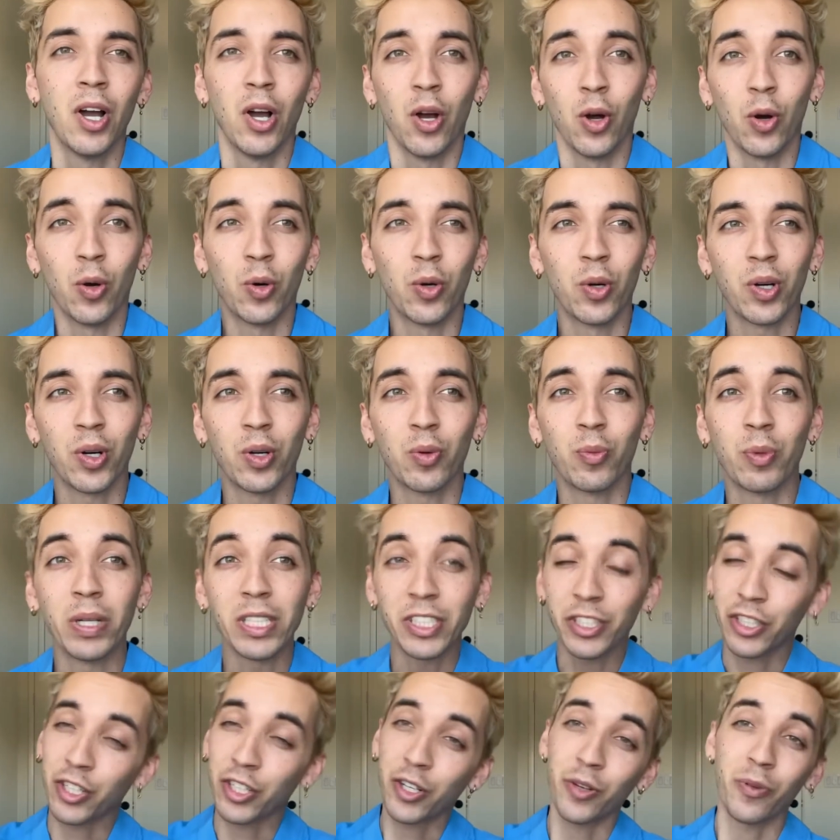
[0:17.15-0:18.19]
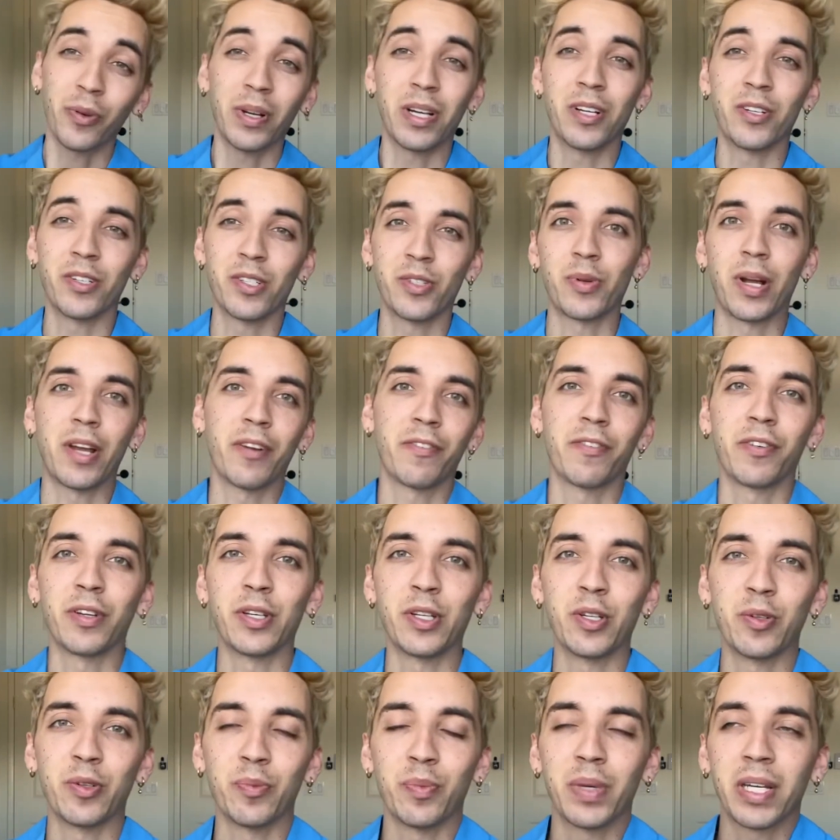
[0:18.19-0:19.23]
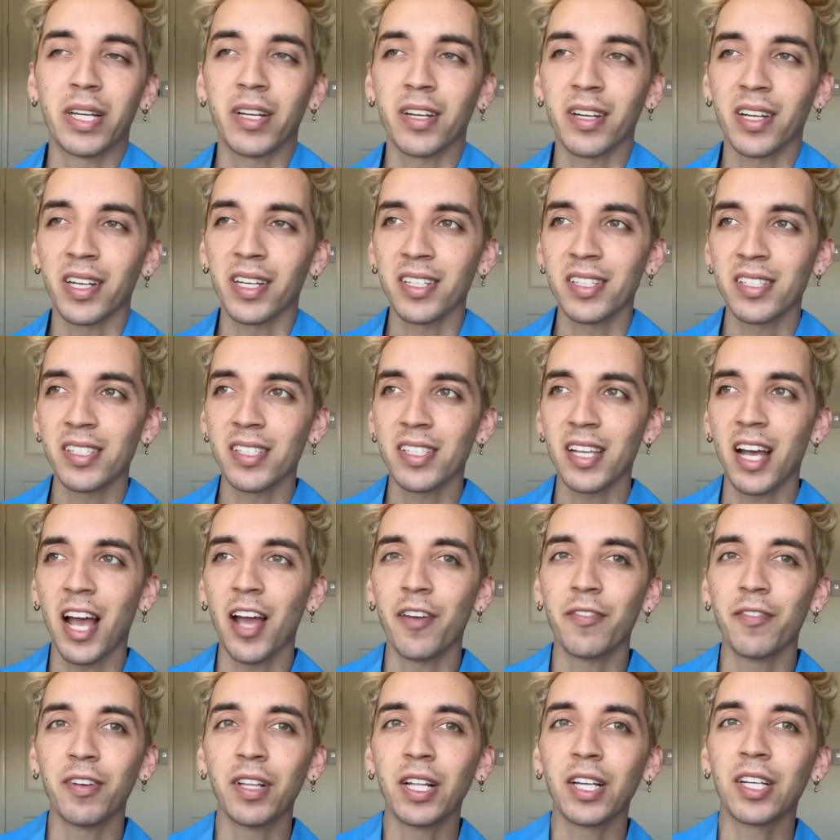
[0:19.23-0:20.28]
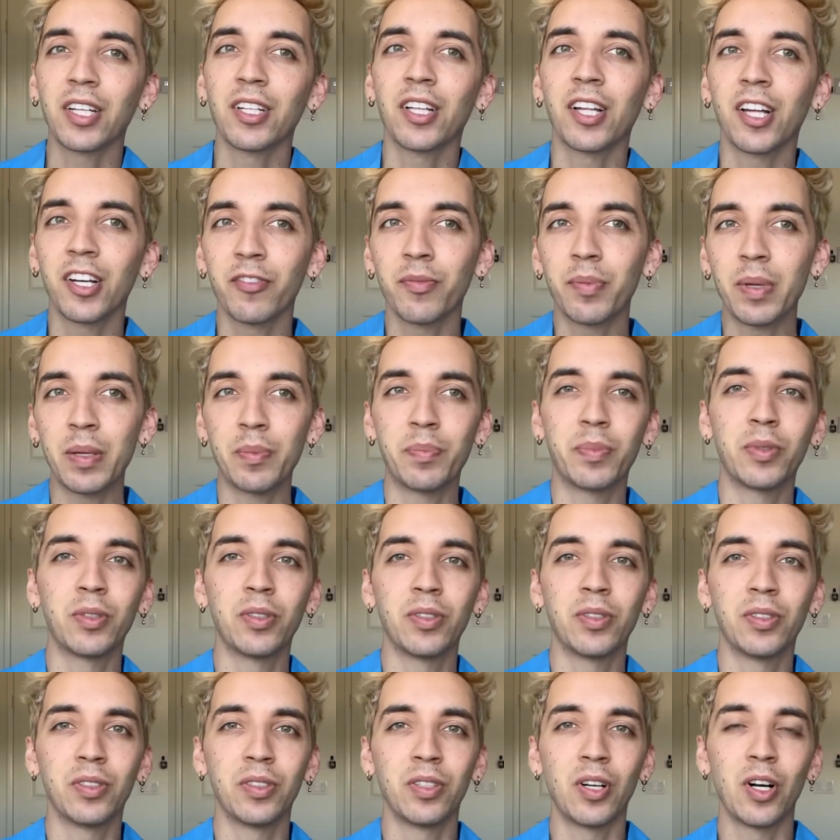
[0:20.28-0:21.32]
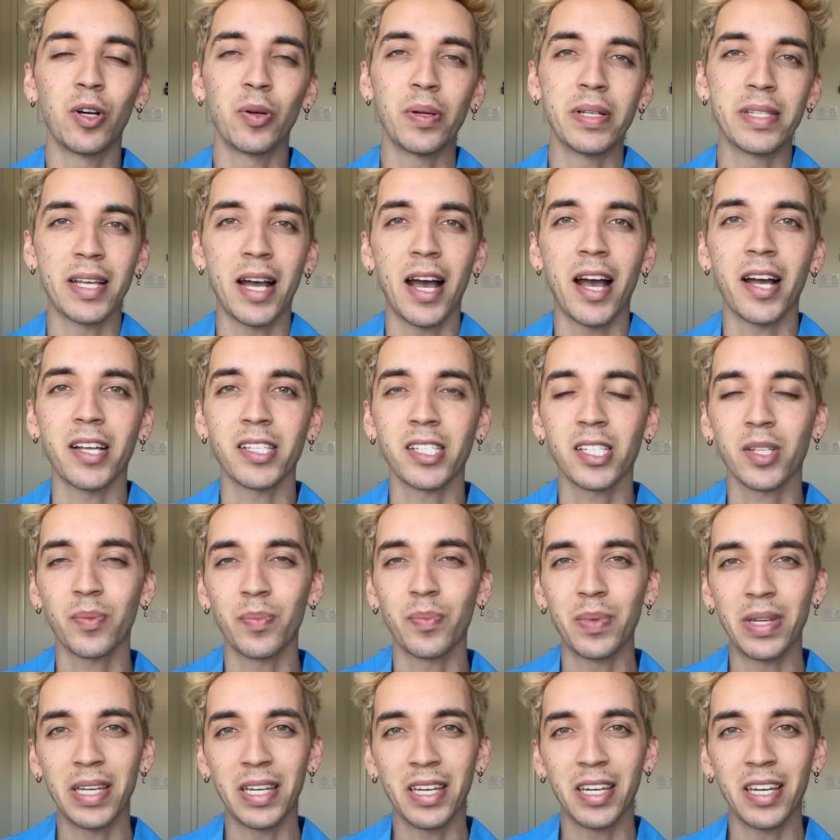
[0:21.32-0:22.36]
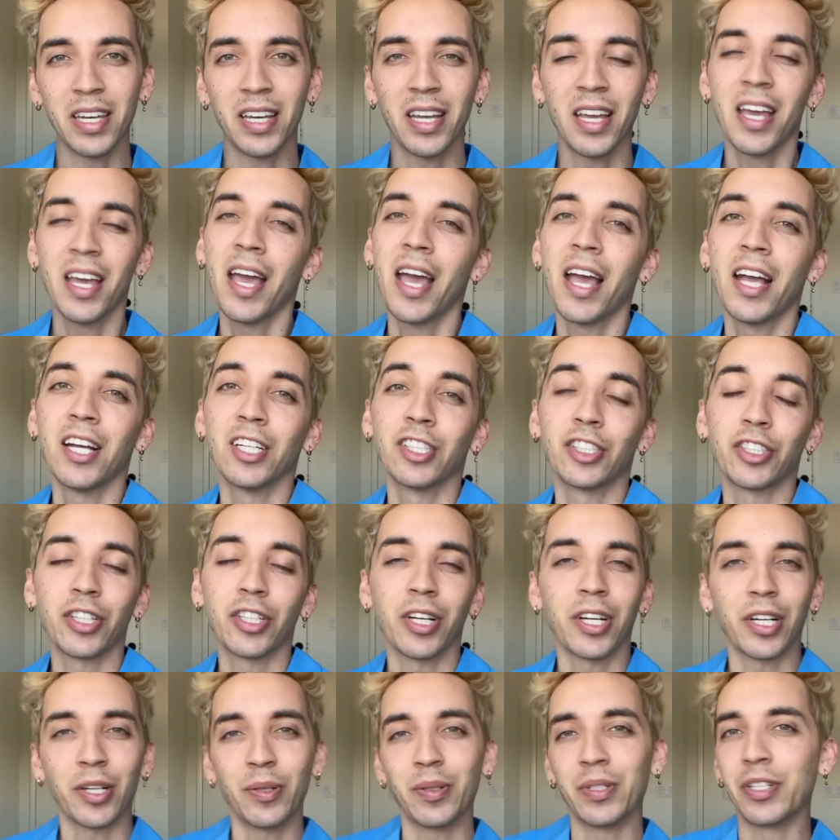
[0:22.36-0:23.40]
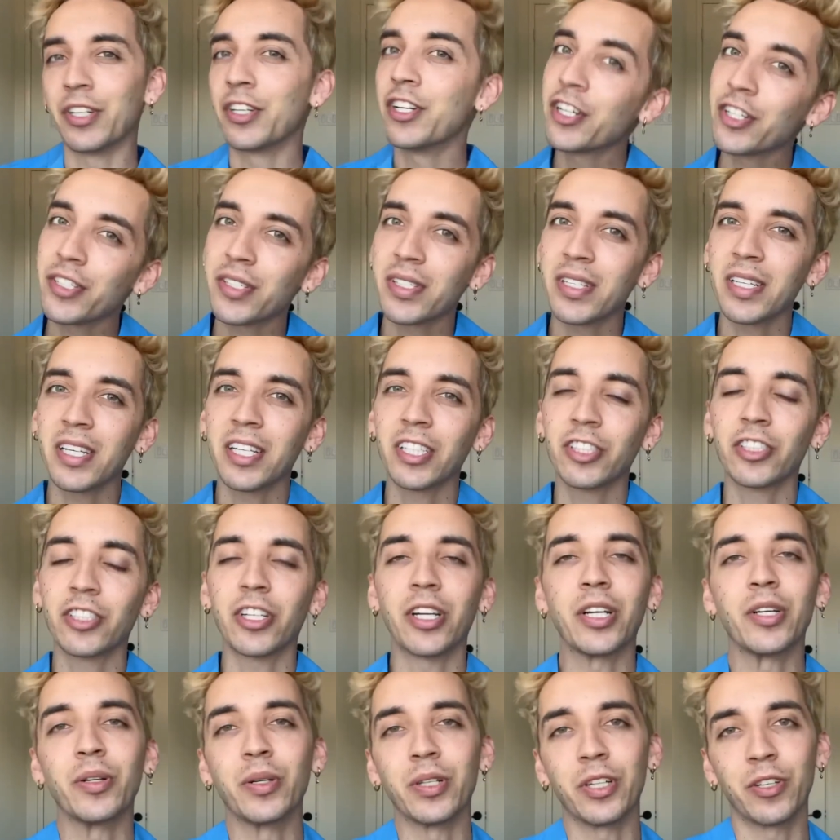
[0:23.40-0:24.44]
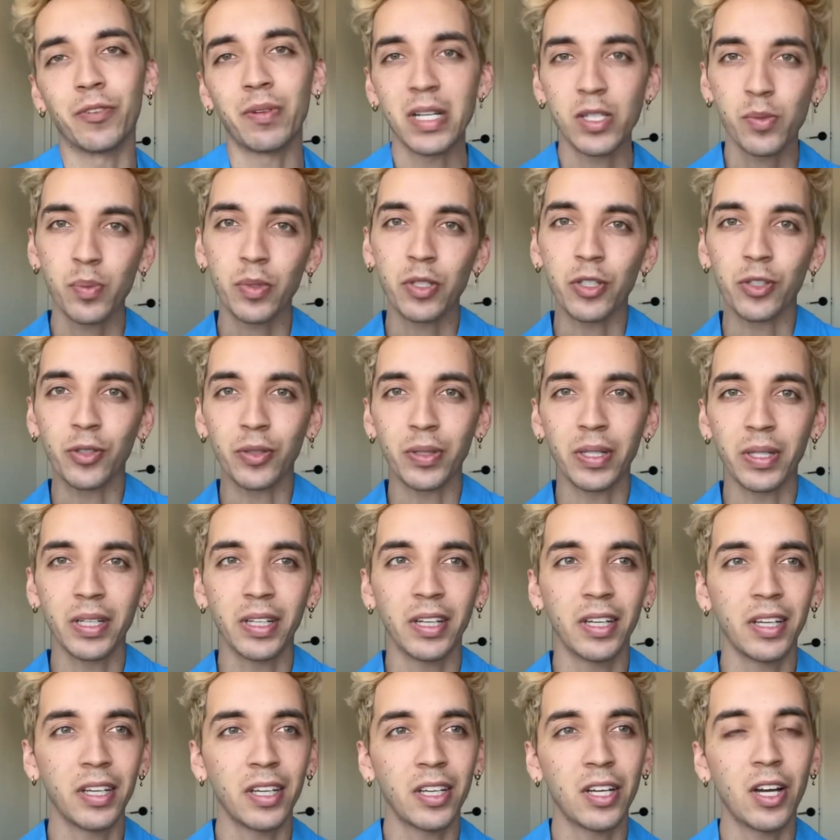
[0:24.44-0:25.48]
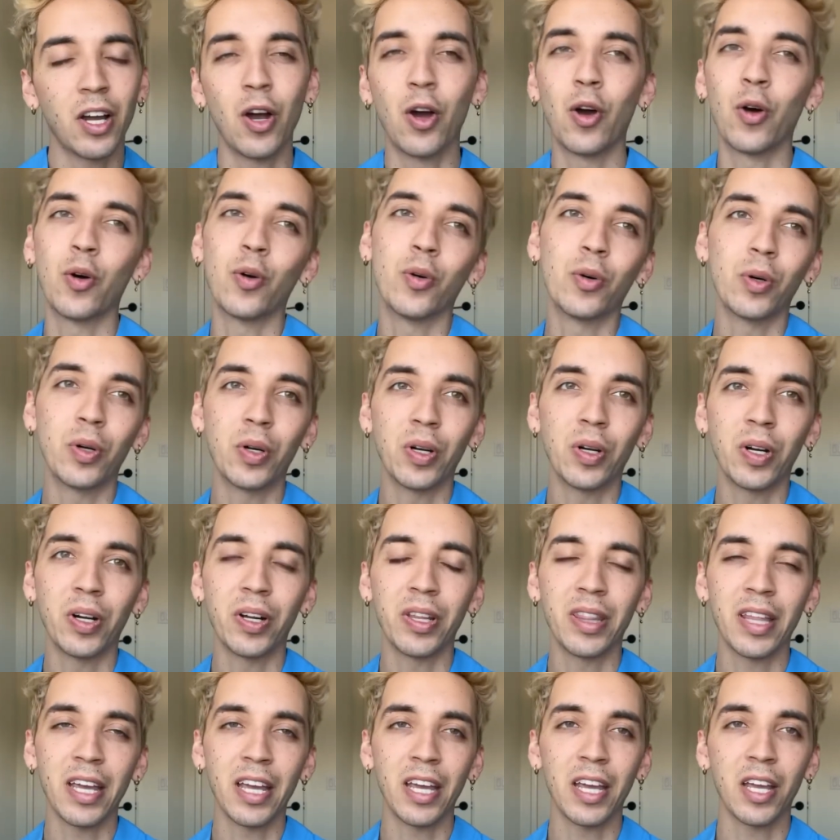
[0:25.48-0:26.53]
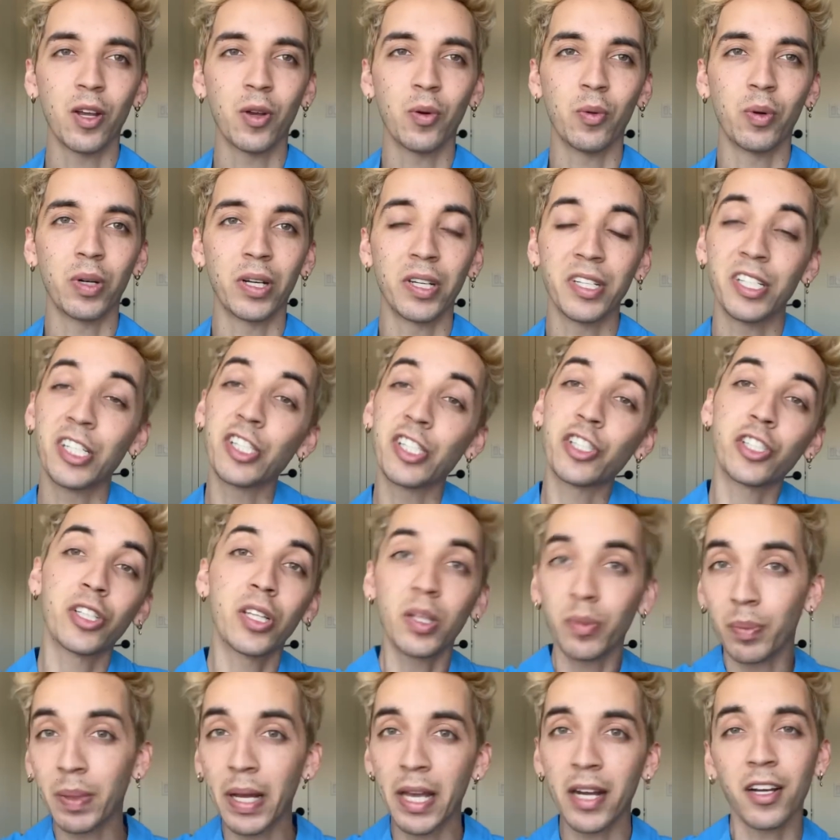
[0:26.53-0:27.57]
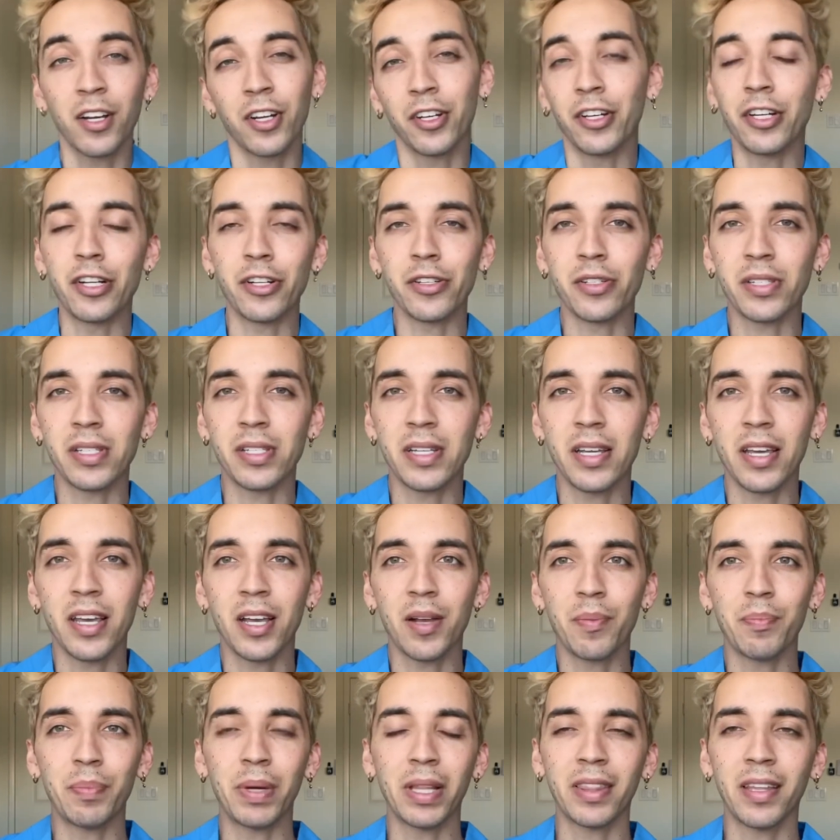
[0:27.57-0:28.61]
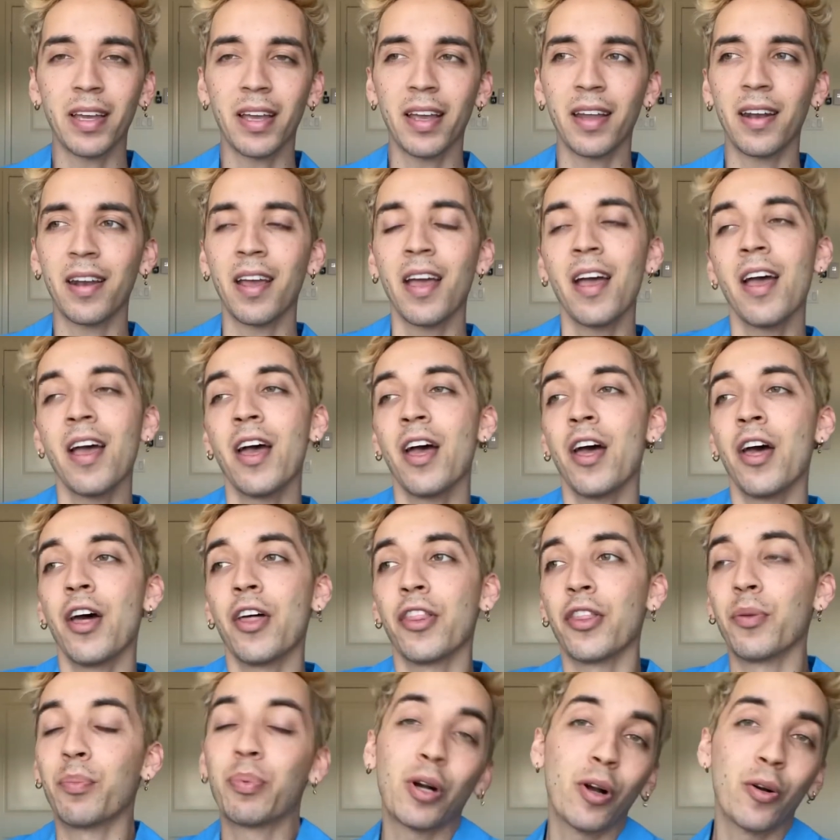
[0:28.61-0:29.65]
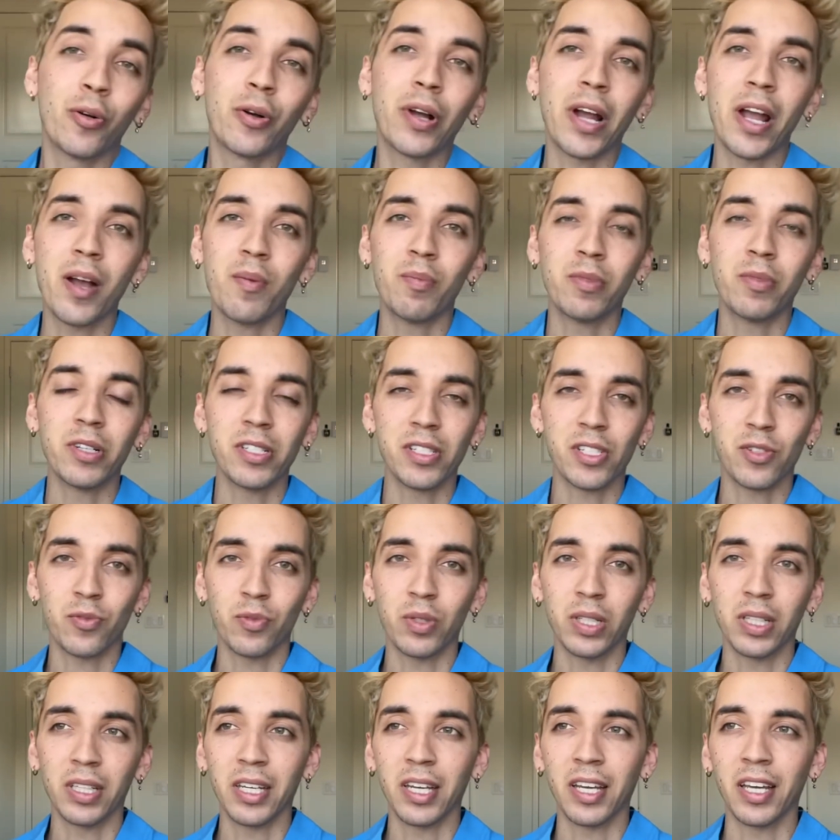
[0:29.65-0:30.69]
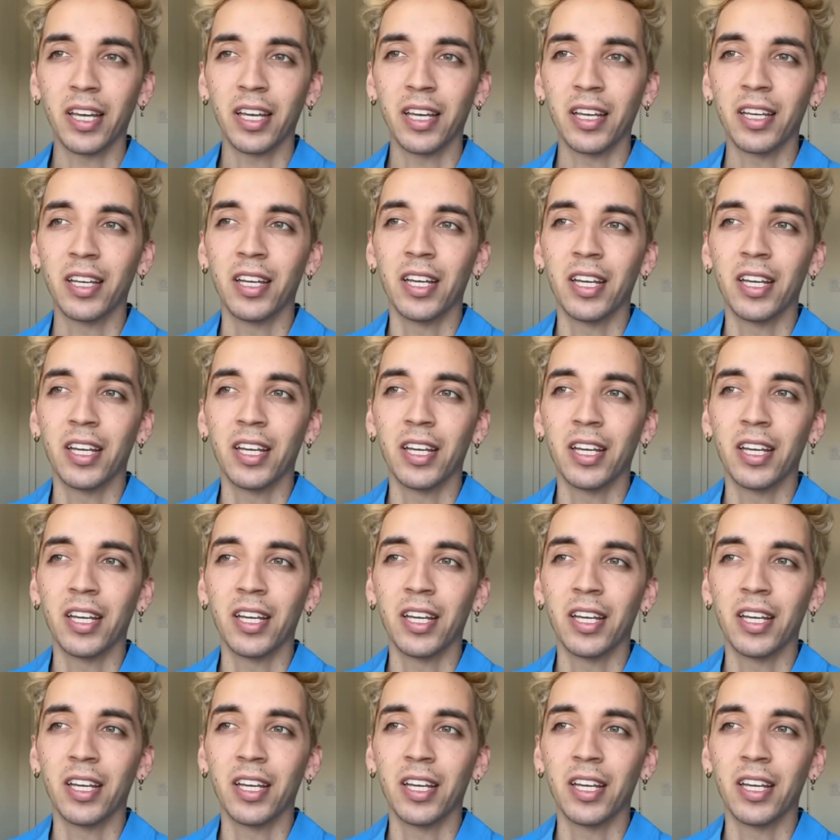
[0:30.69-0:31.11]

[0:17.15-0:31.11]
Or which career is right for you? Because I feel like a lot of people always ask me, should I go into nursing? Should I go into respiratory? Or they were initially planning on nursing, but then the program was really,